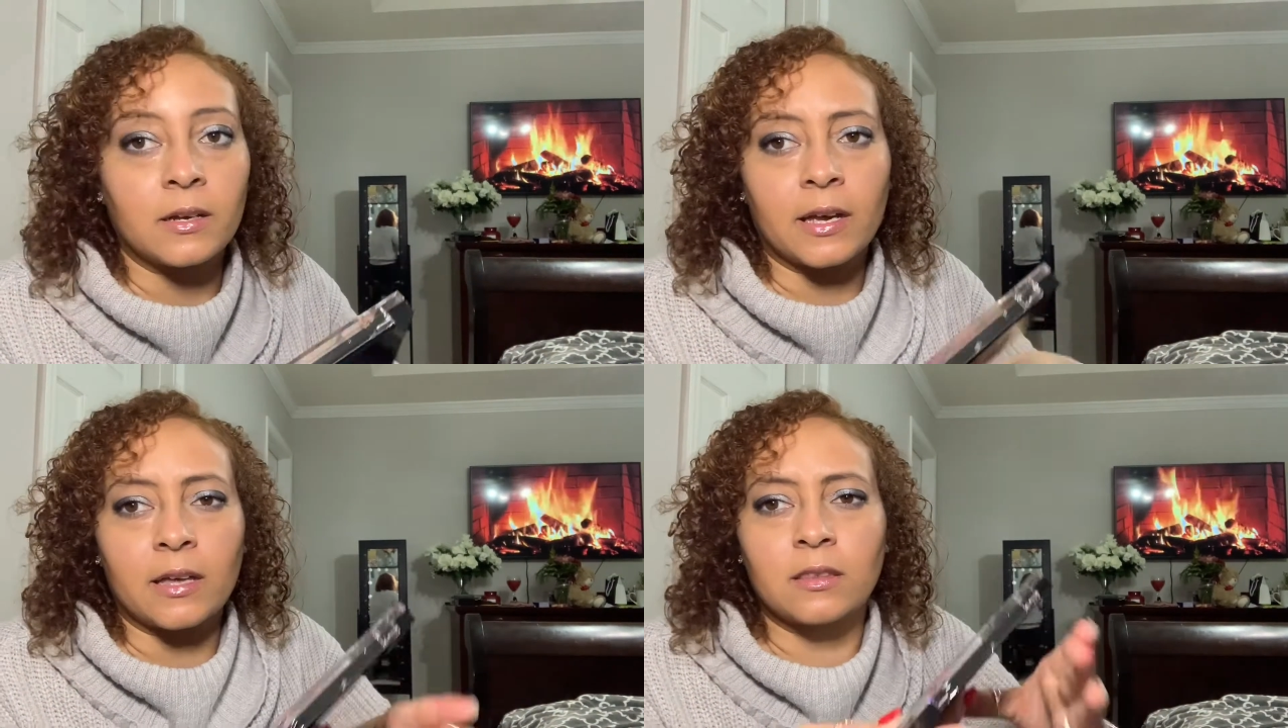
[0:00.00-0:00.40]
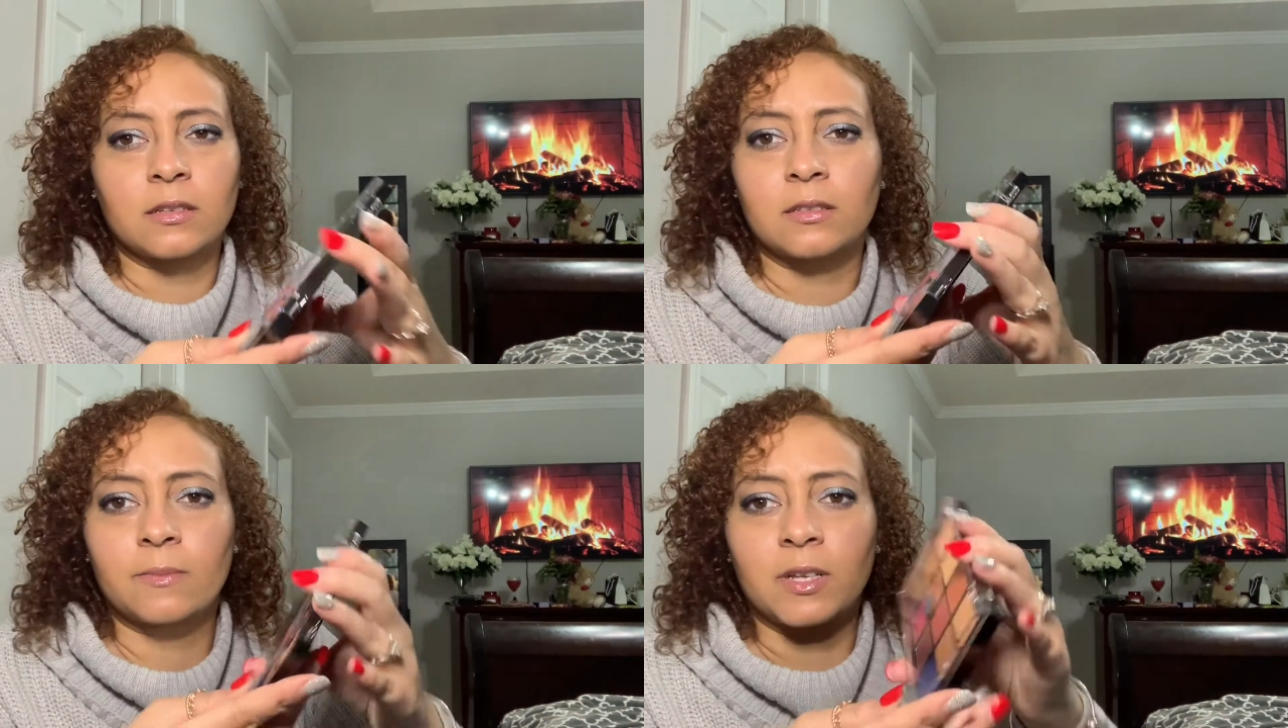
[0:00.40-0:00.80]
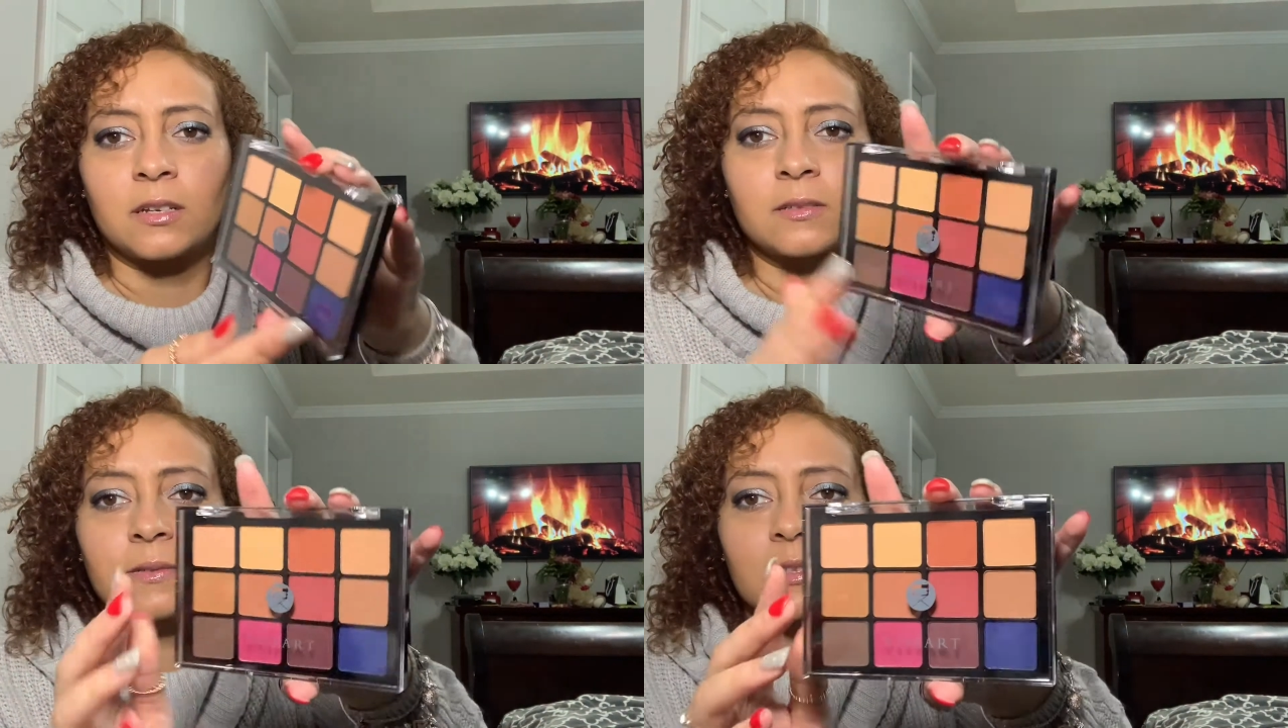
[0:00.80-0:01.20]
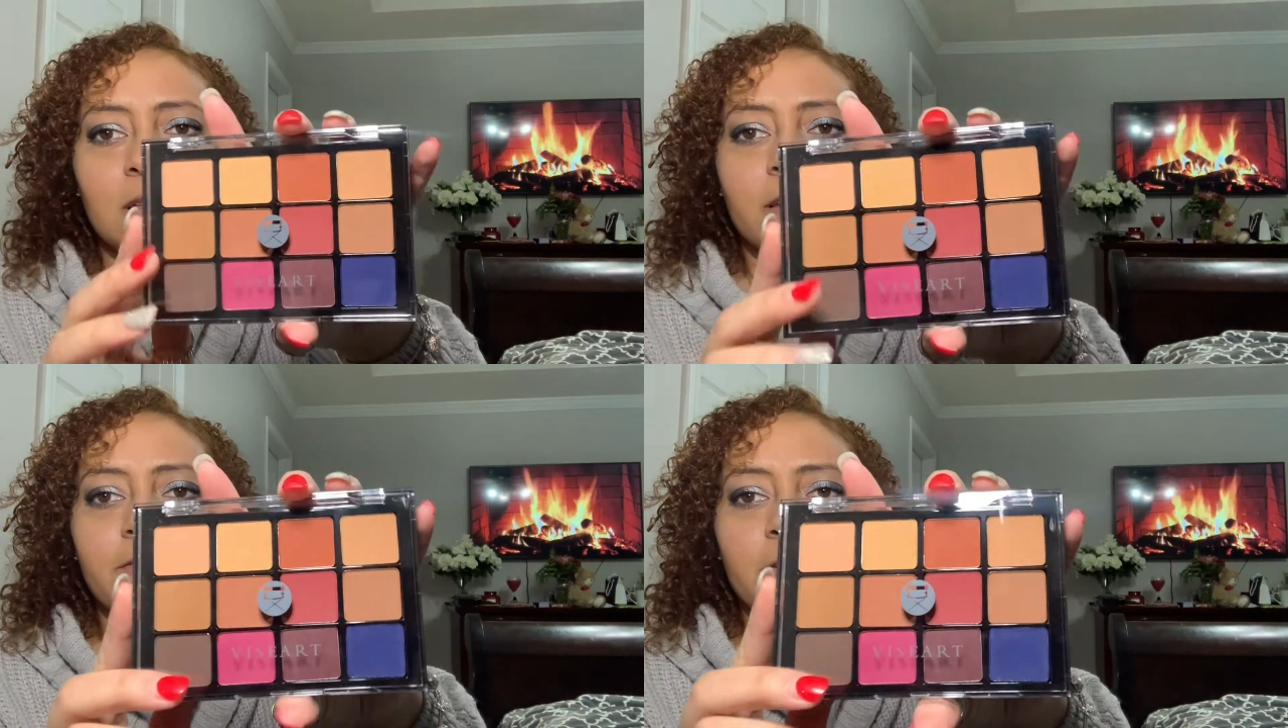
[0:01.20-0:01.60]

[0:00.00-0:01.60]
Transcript: Okay, I thought something else was in there for